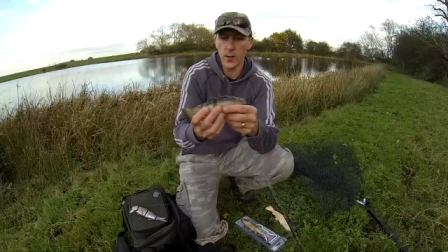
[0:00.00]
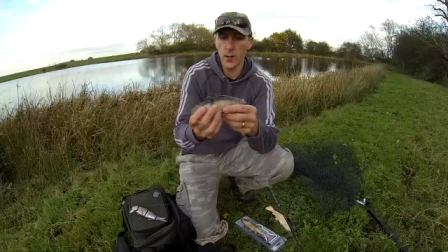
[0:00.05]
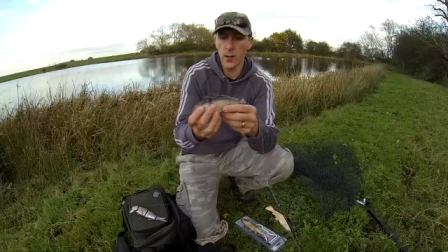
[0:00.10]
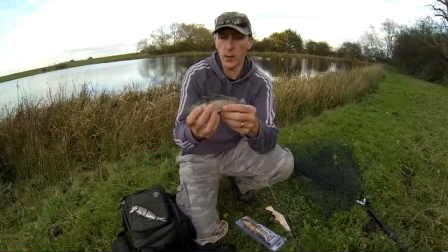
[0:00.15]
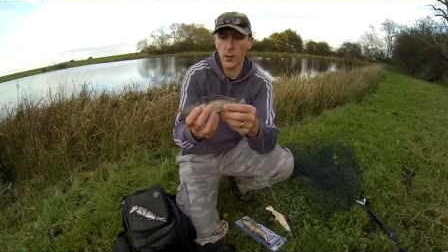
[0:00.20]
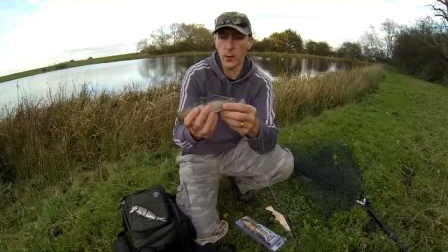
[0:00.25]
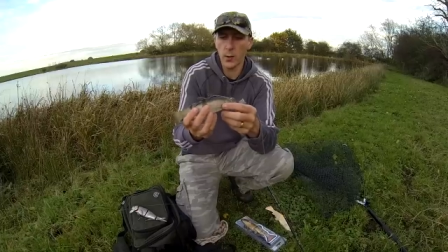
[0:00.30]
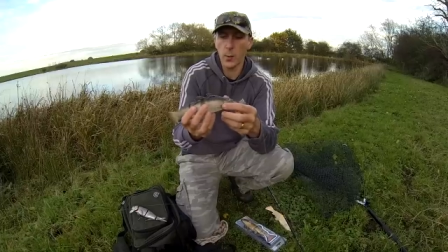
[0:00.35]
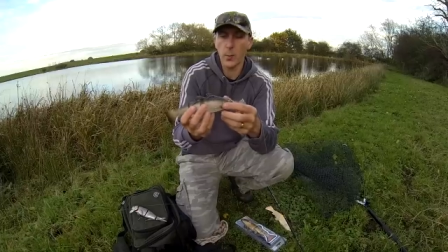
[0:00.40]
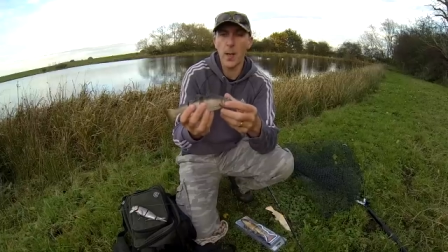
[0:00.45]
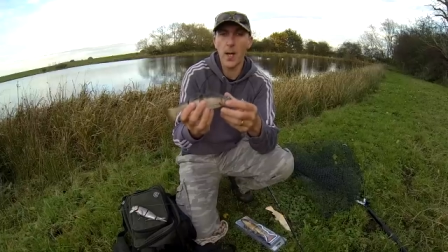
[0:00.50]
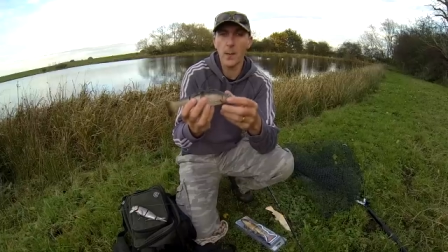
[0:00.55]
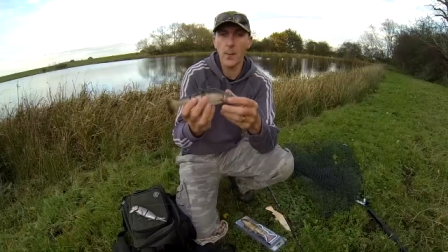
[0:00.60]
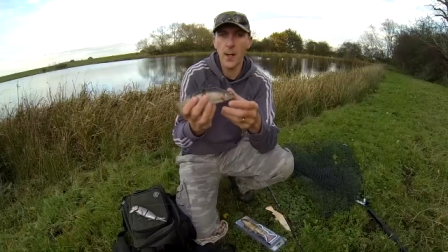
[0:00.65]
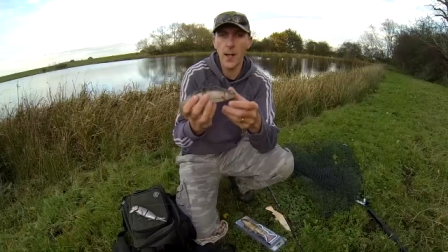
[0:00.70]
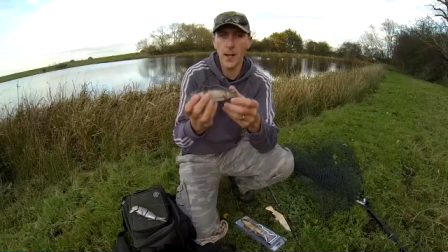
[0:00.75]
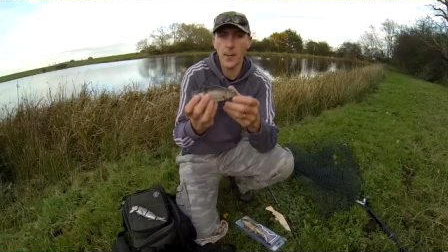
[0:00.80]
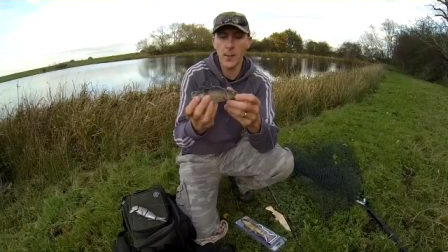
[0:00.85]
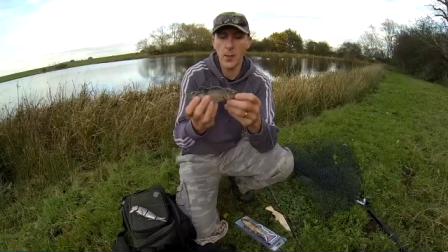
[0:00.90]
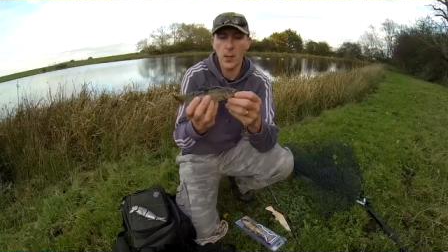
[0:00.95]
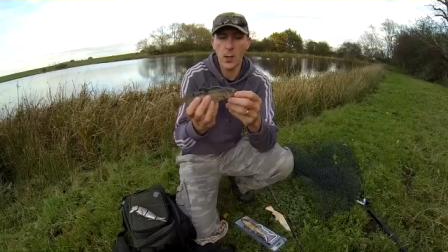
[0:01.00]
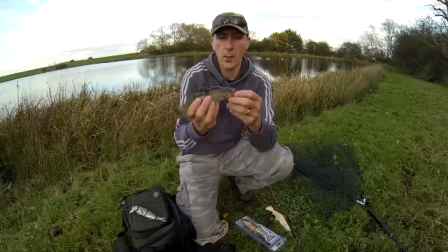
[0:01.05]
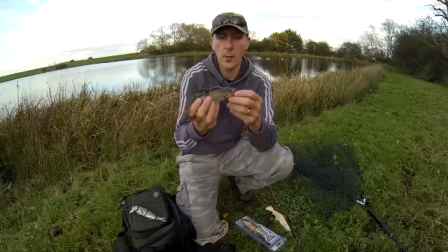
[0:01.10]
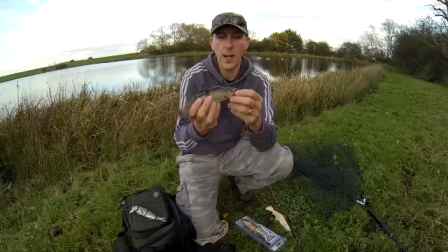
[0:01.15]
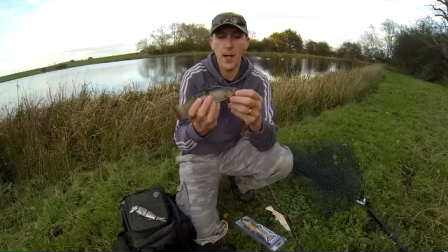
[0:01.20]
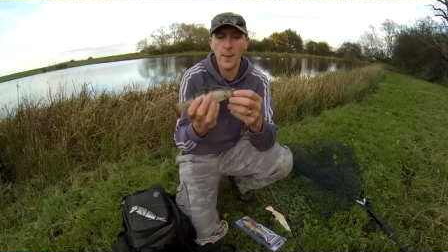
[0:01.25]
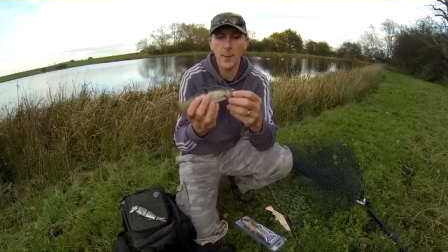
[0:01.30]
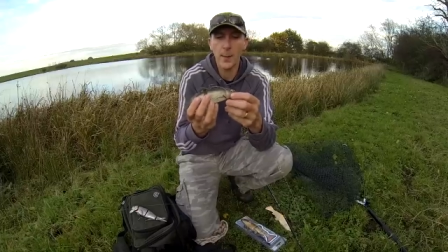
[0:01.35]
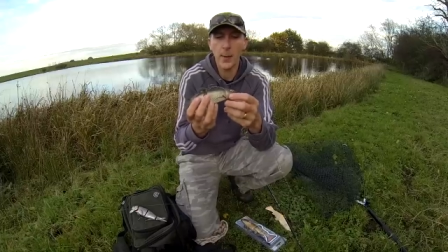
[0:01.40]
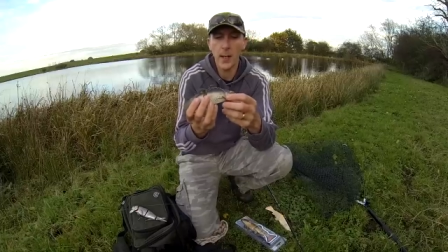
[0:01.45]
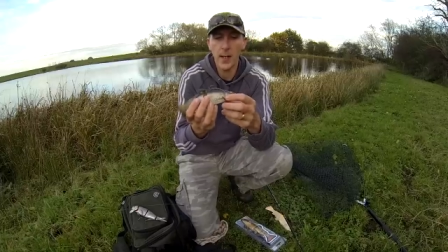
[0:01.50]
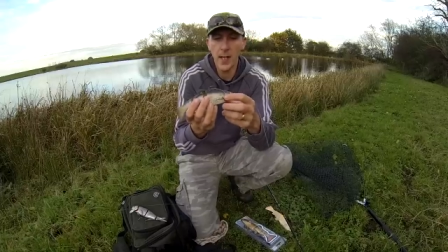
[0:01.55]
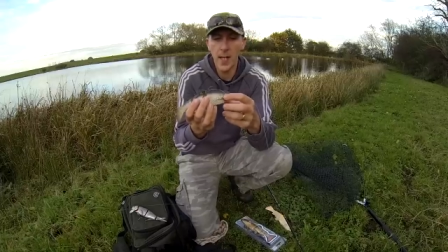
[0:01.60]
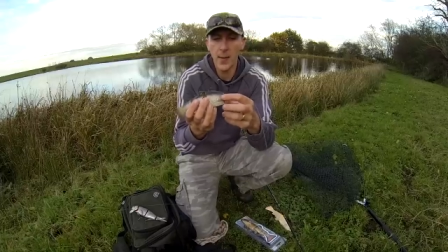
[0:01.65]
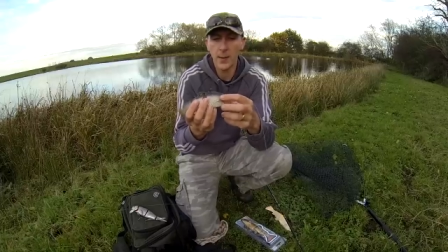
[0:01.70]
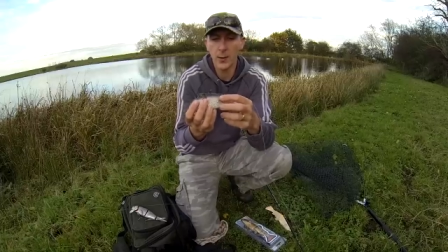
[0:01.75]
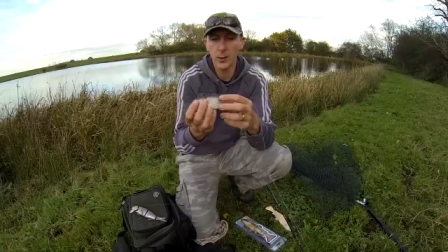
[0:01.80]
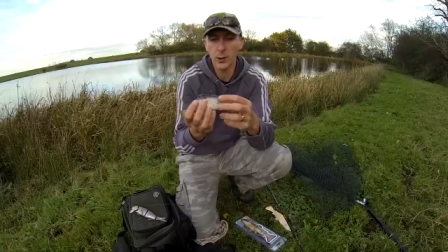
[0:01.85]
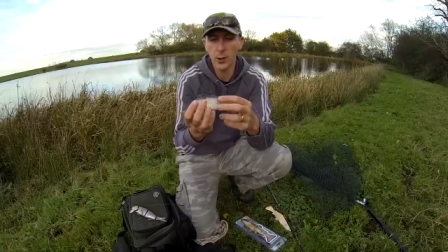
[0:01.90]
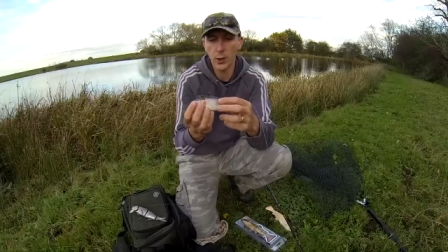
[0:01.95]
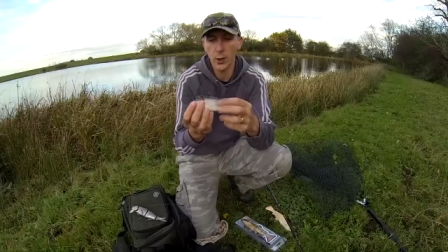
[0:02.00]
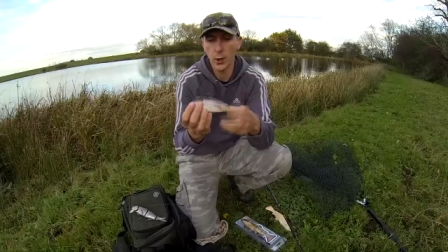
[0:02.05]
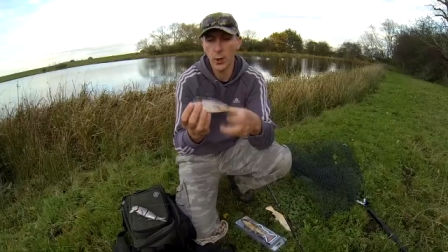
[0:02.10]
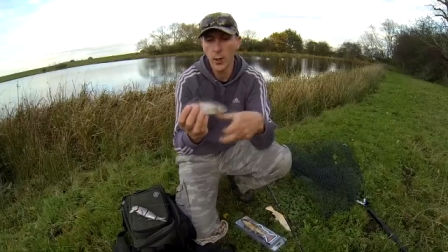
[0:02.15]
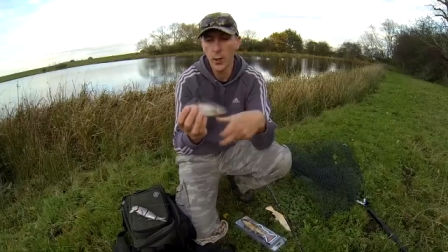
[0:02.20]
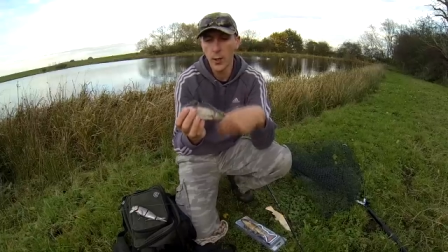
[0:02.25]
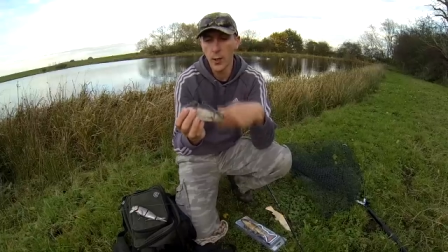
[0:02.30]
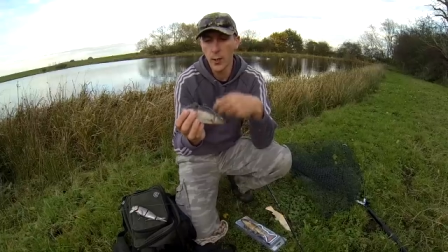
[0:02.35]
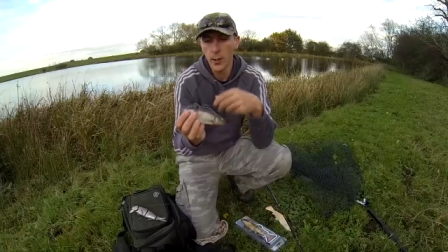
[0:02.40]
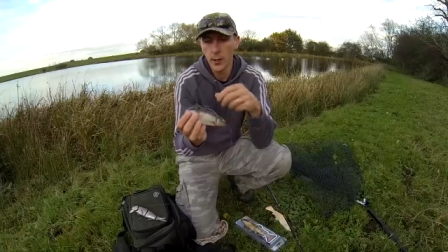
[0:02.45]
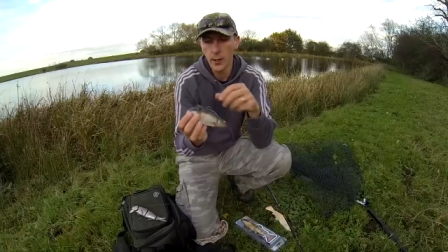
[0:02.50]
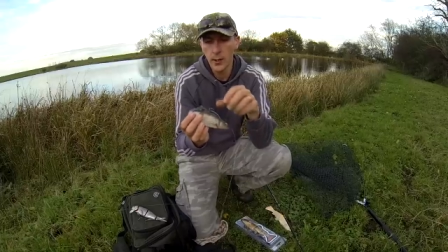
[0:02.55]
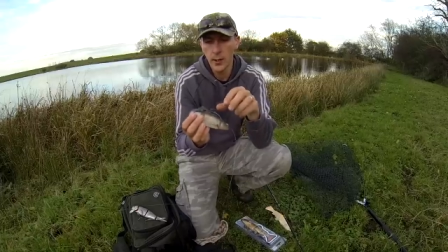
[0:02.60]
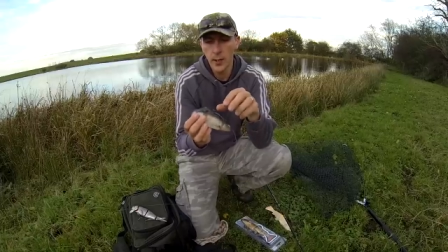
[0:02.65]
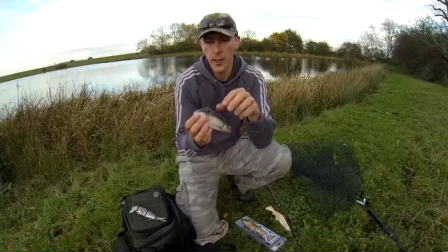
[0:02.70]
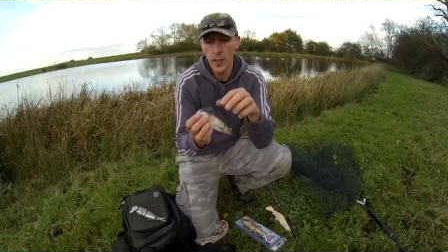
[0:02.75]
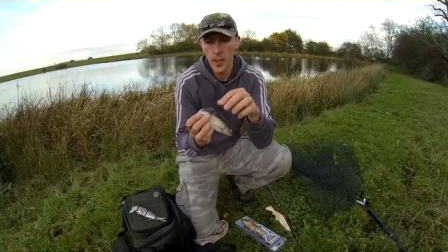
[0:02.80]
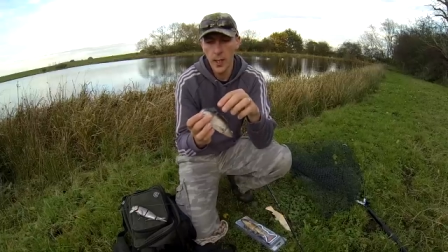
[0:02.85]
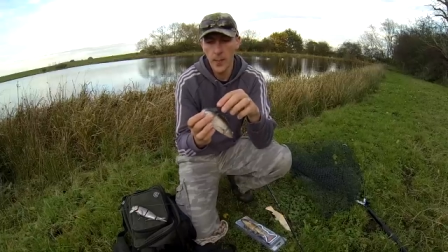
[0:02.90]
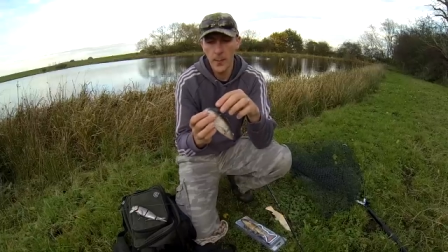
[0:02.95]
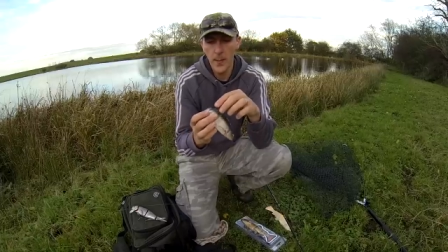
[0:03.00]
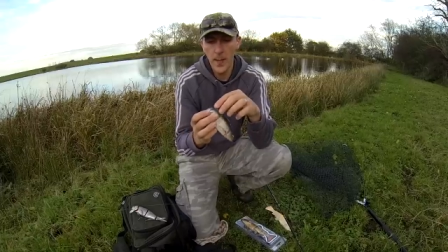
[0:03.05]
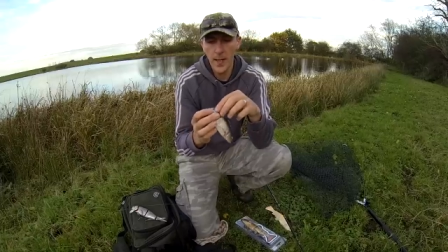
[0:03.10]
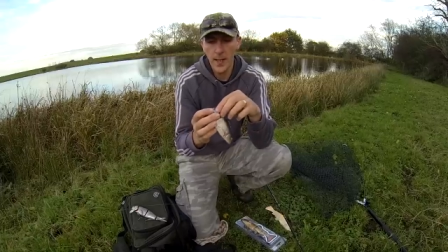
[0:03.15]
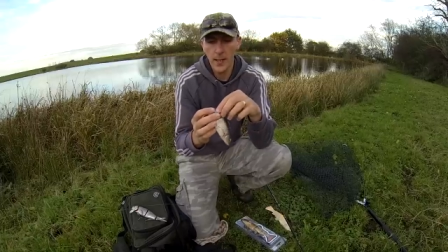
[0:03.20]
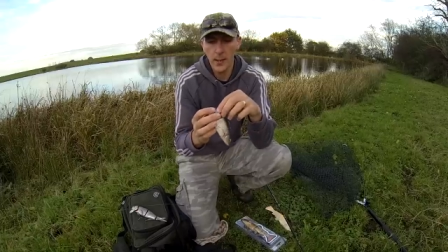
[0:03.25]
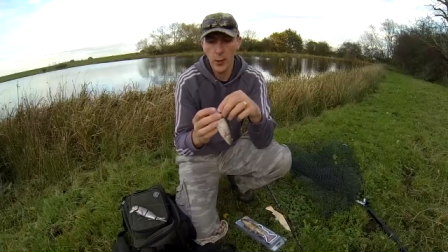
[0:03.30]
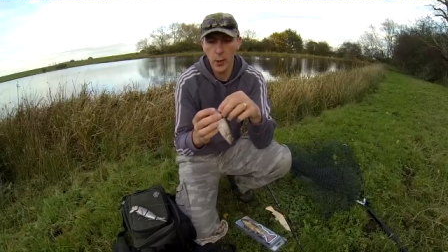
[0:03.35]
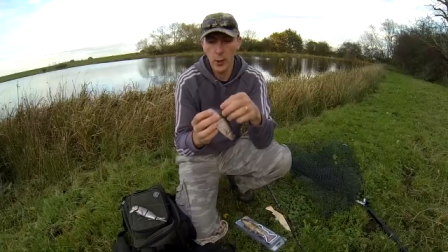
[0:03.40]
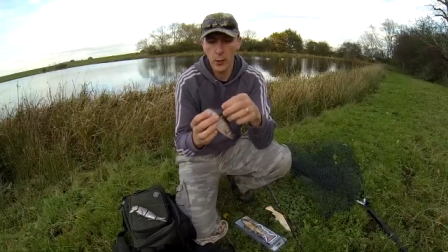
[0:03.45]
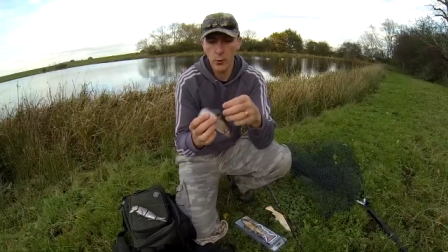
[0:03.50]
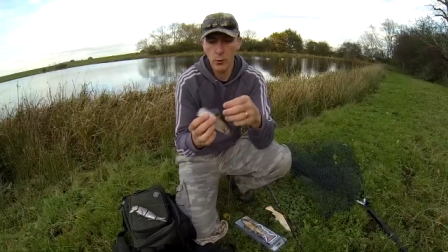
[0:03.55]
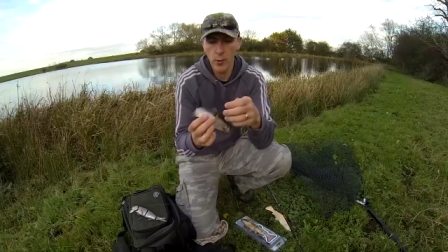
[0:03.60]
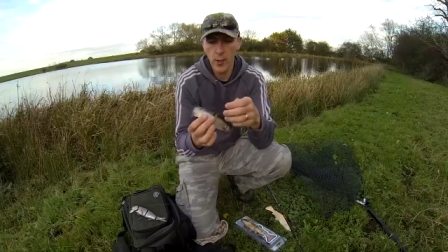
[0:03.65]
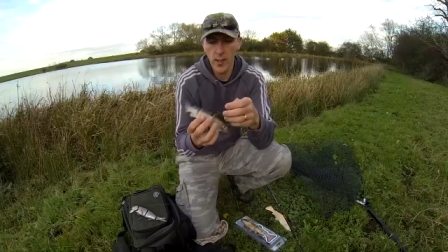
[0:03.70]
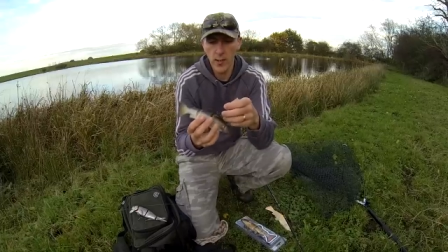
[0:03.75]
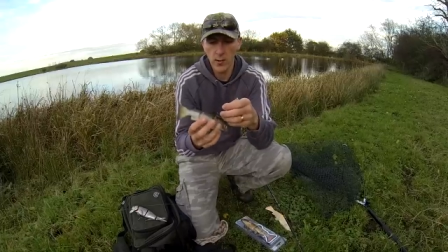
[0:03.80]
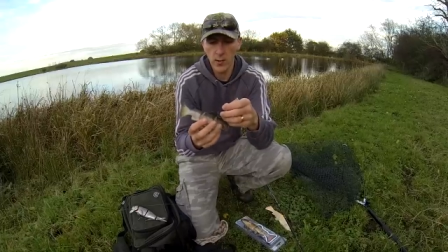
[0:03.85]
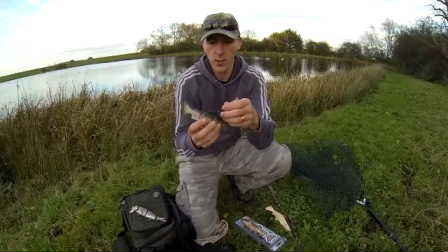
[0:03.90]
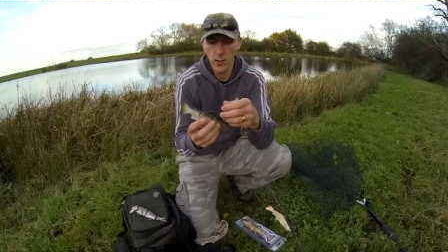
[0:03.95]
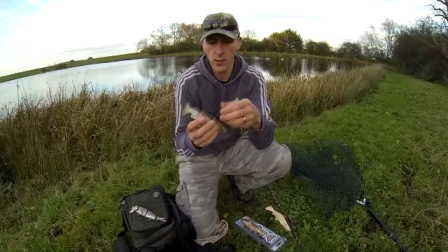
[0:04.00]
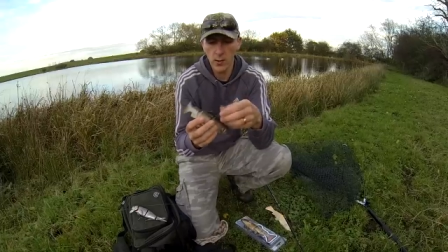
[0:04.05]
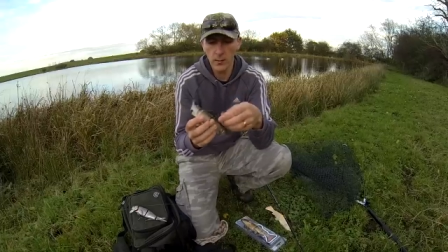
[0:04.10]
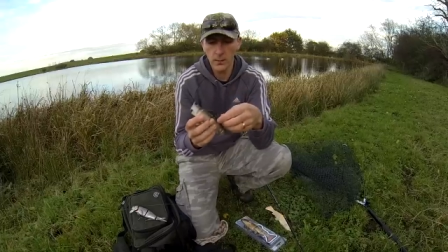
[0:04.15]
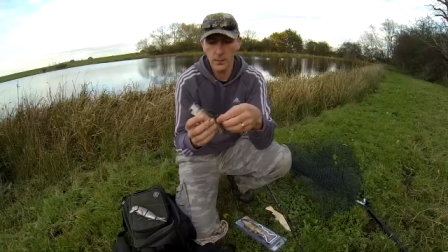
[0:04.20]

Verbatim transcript: So, so by make, so by being able to uh, make your own traces,